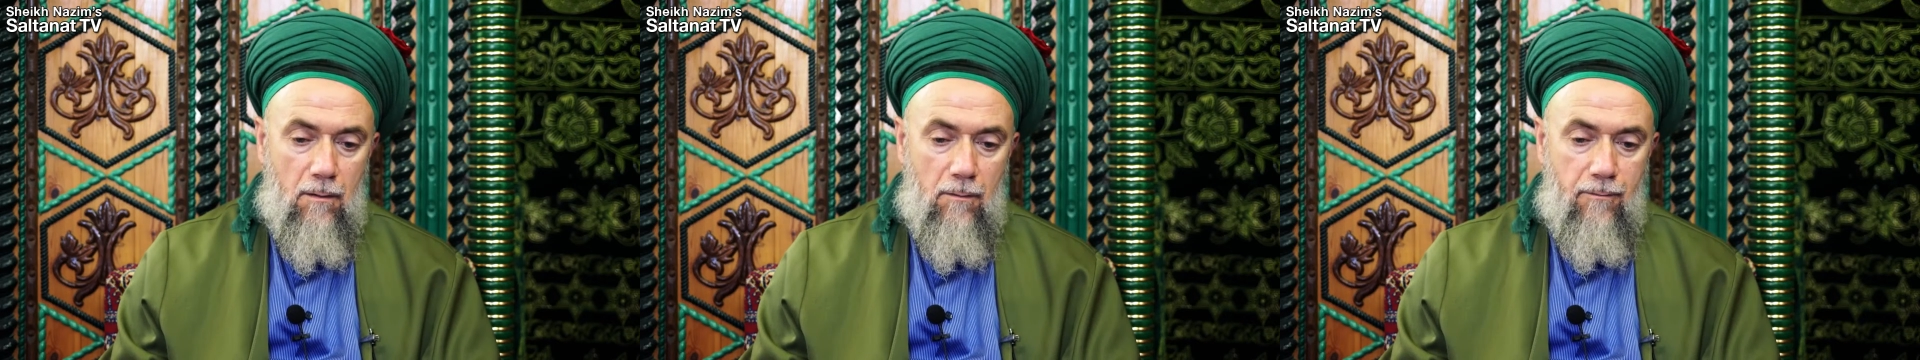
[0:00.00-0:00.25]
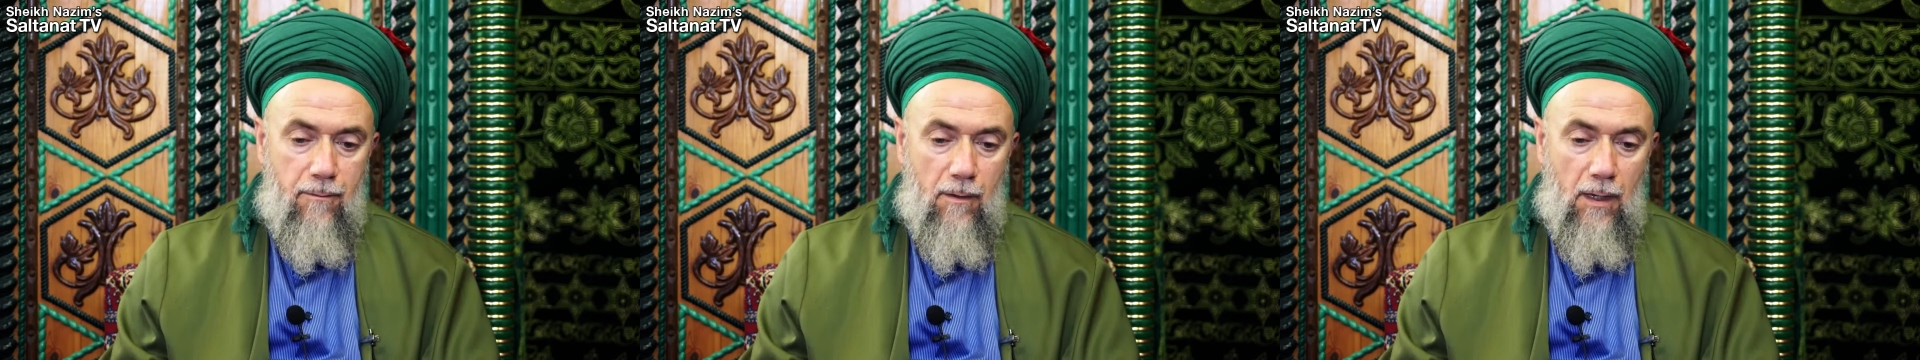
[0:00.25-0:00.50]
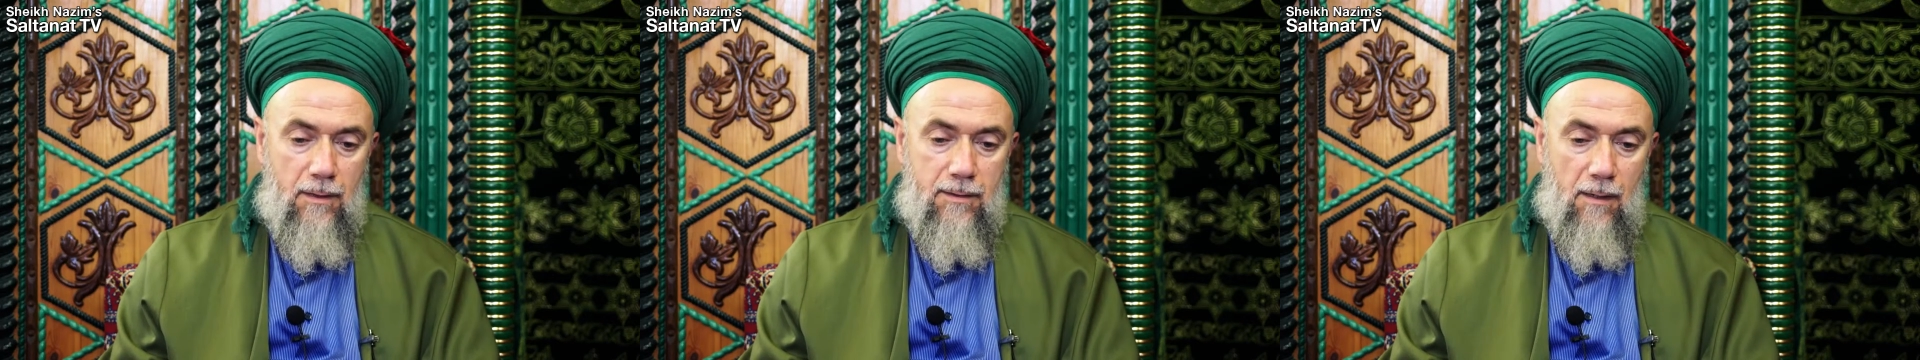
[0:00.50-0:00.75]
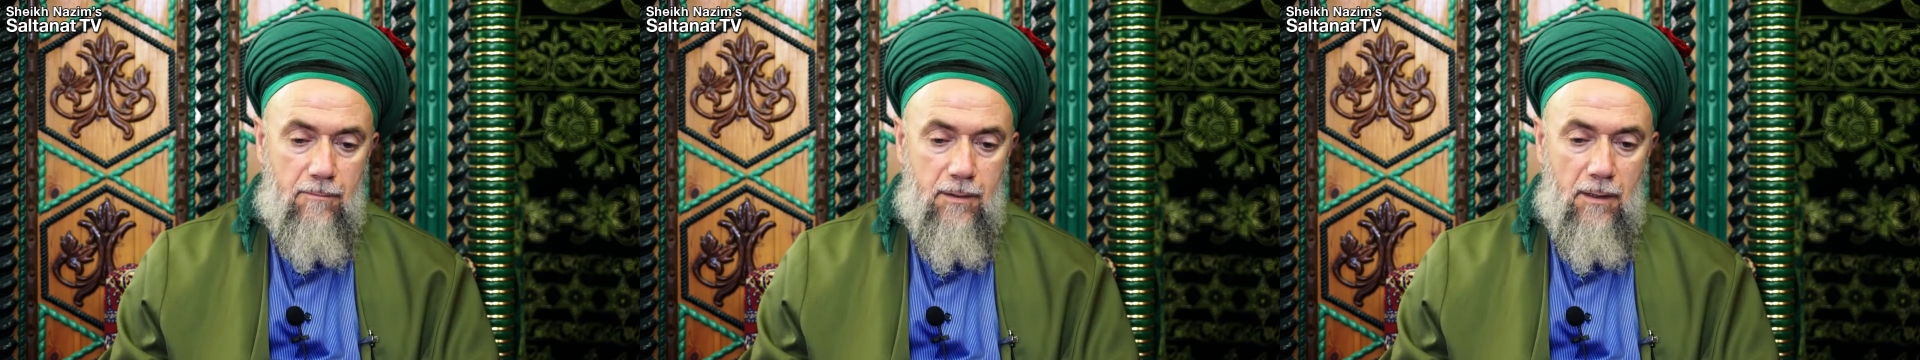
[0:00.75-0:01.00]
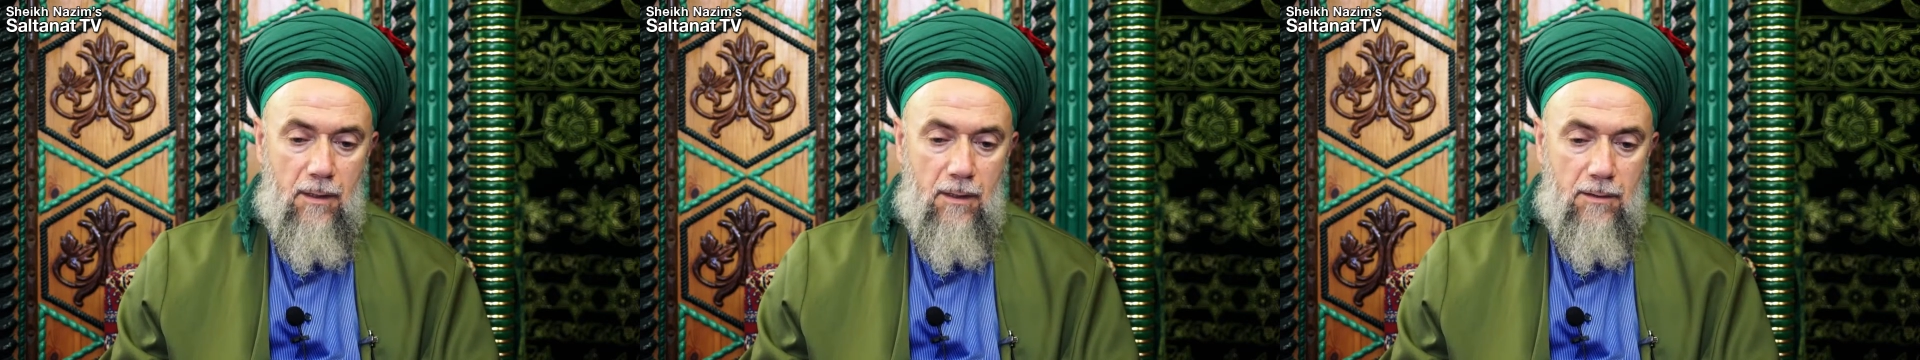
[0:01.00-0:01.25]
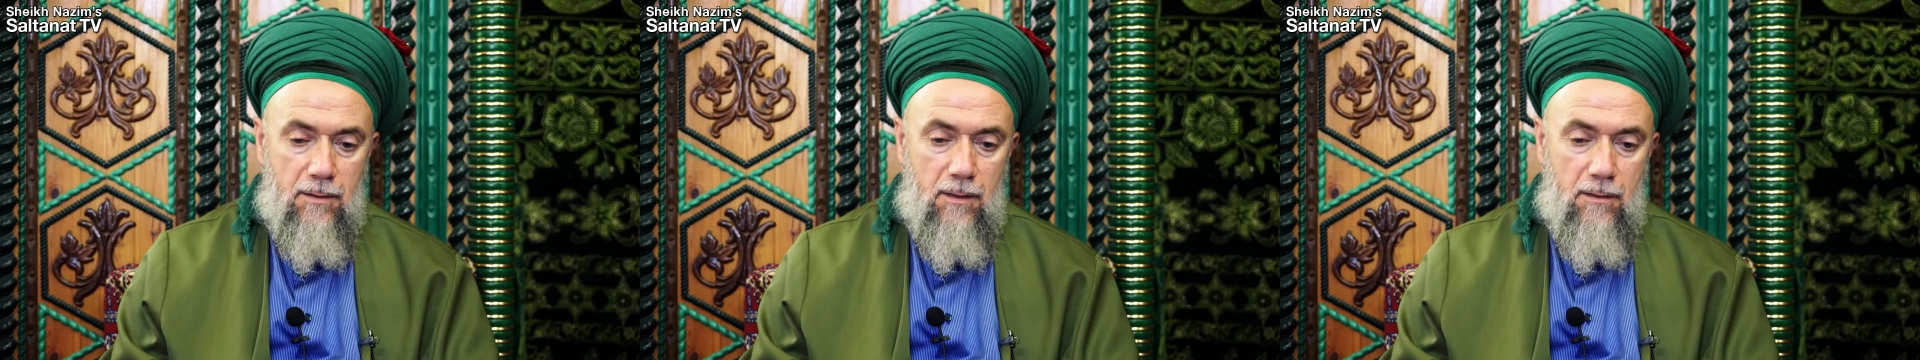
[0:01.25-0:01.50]
If you get something
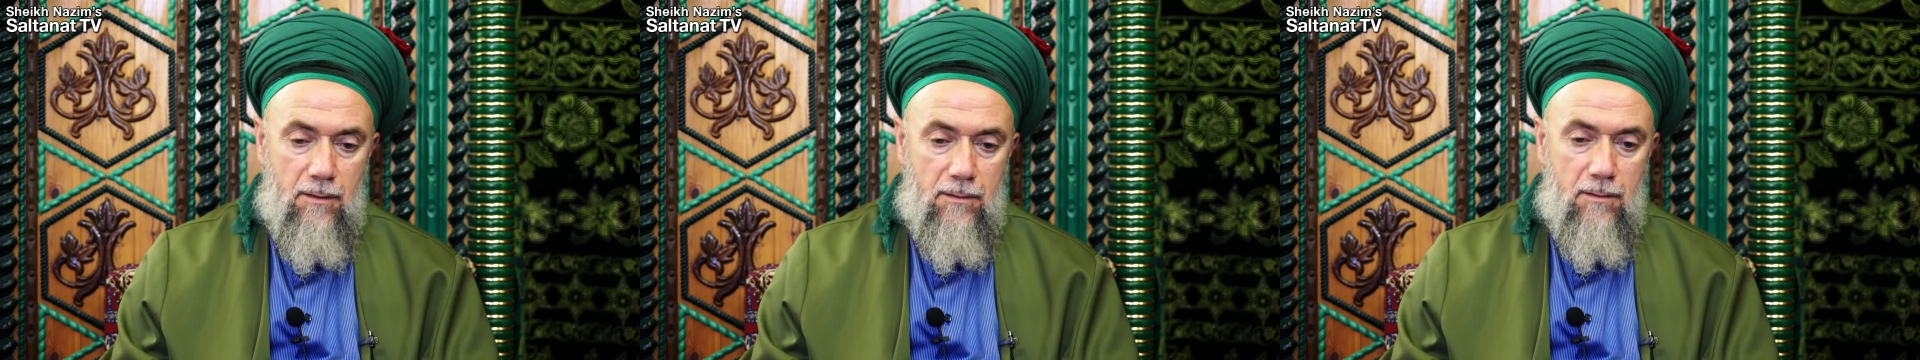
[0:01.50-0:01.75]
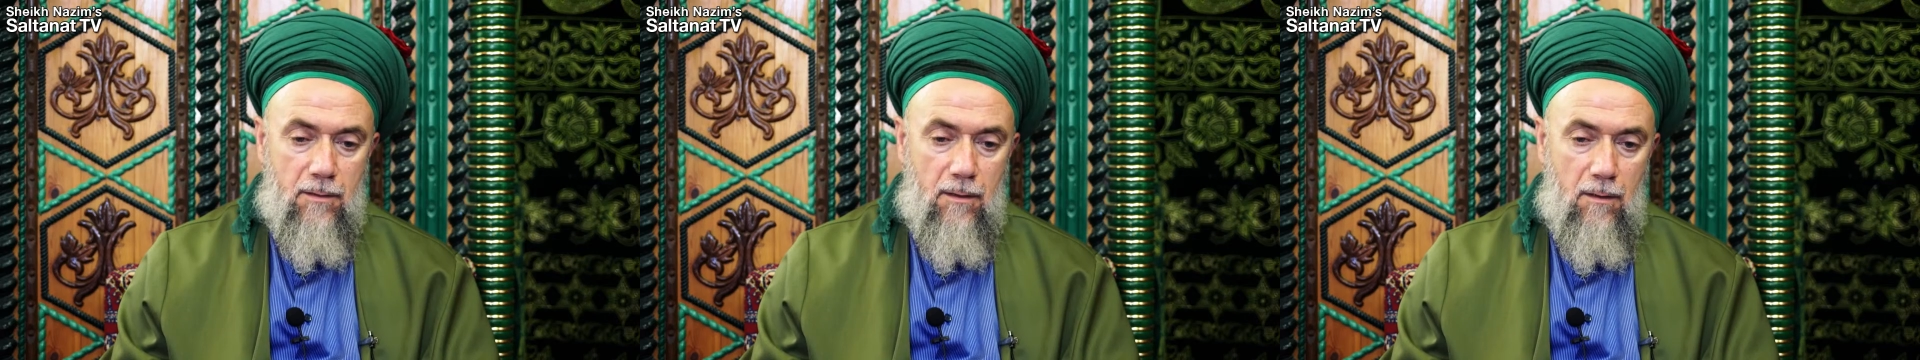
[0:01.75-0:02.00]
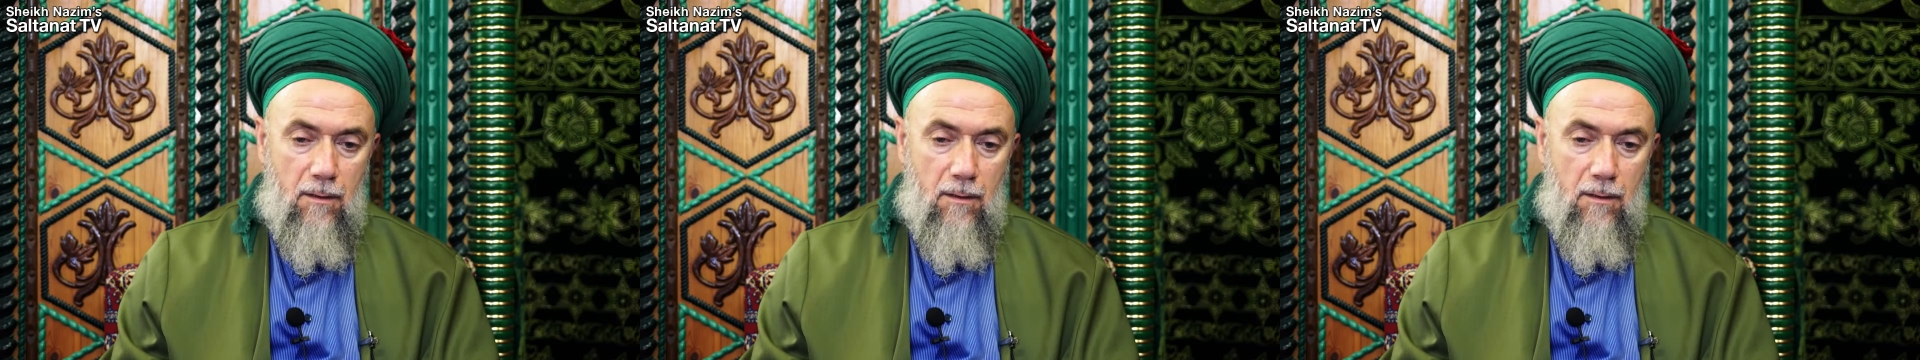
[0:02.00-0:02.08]
easy, it is